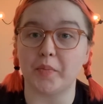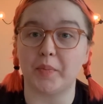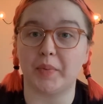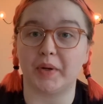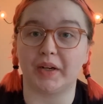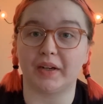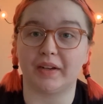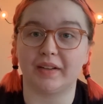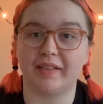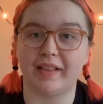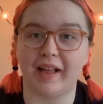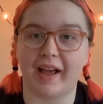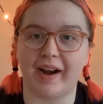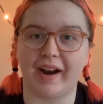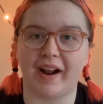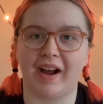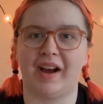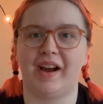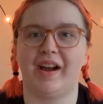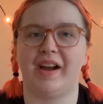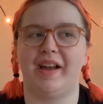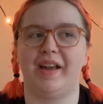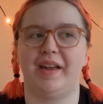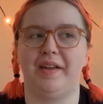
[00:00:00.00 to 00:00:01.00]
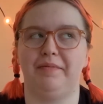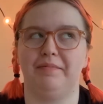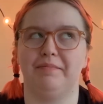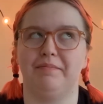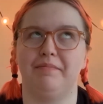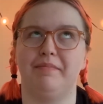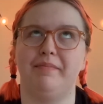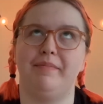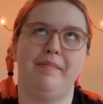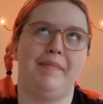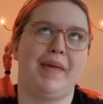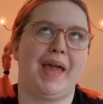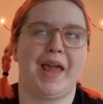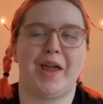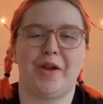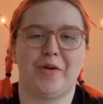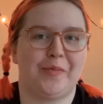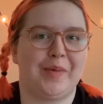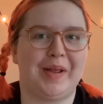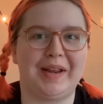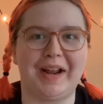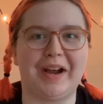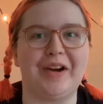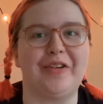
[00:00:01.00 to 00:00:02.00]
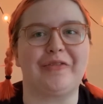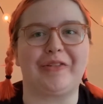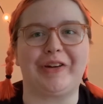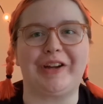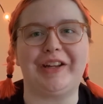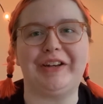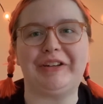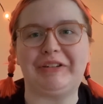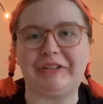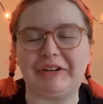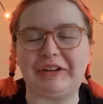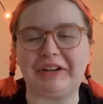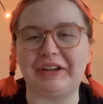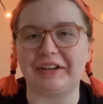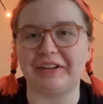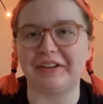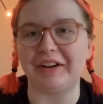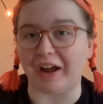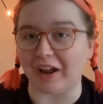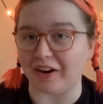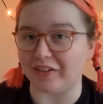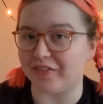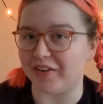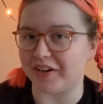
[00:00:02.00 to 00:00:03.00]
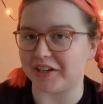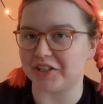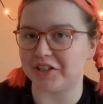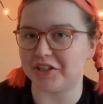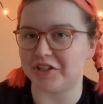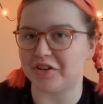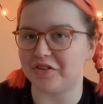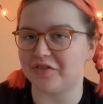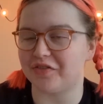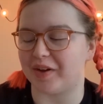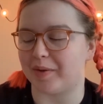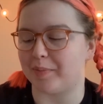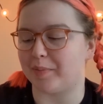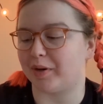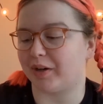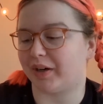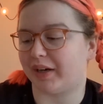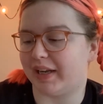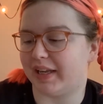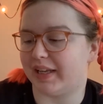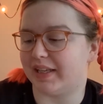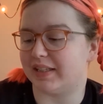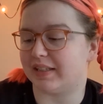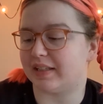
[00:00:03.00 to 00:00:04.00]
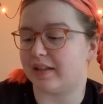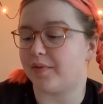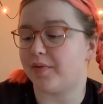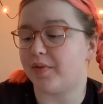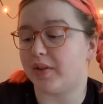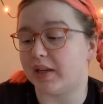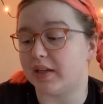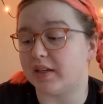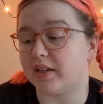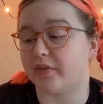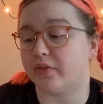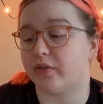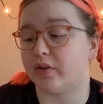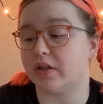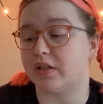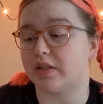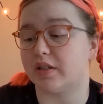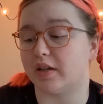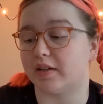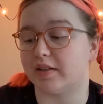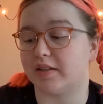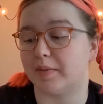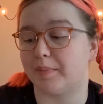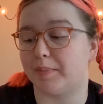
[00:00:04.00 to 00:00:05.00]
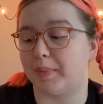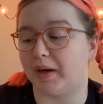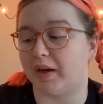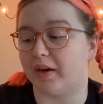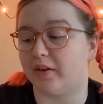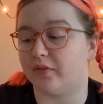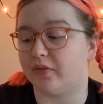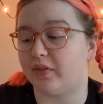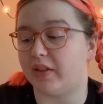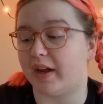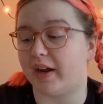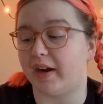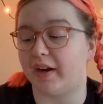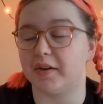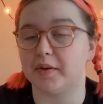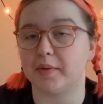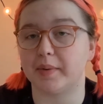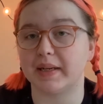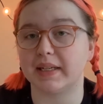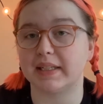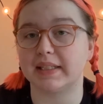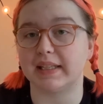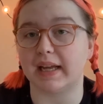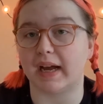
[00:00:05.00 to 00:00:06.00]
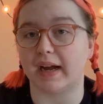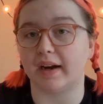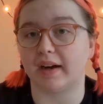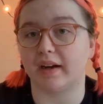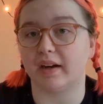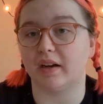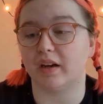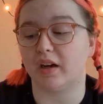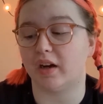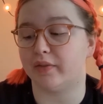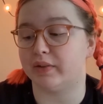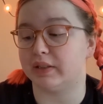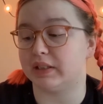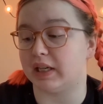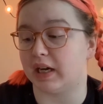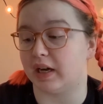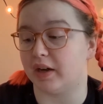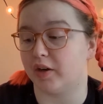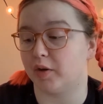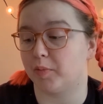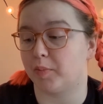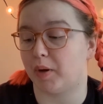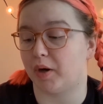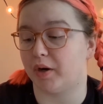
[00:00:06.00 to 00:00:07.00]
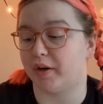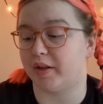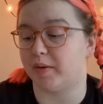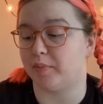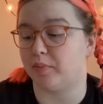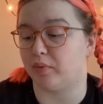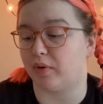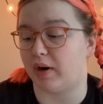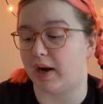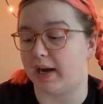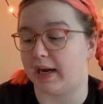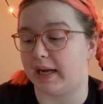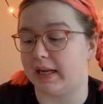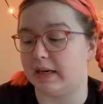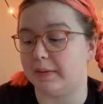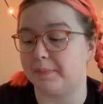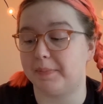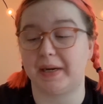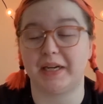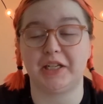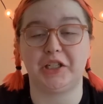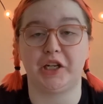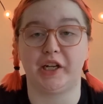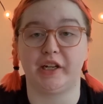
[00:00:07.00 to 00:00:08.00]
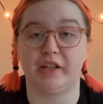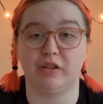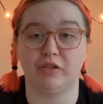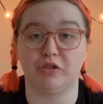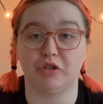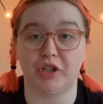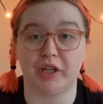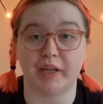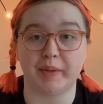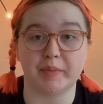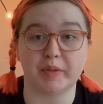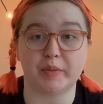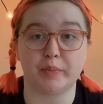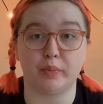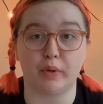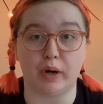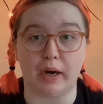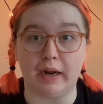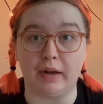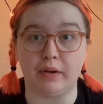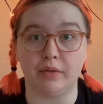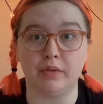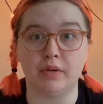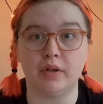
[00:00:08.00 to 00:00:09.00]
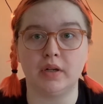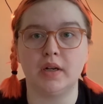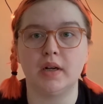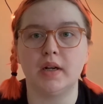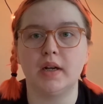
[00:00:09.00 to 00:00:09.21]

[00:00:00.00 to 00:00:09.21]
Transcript: book that I may or may not read during Nonfiction November is The Indifferent Stars Above, The Harrowing Saga of a Donner Party Bride by Danielle James Brown.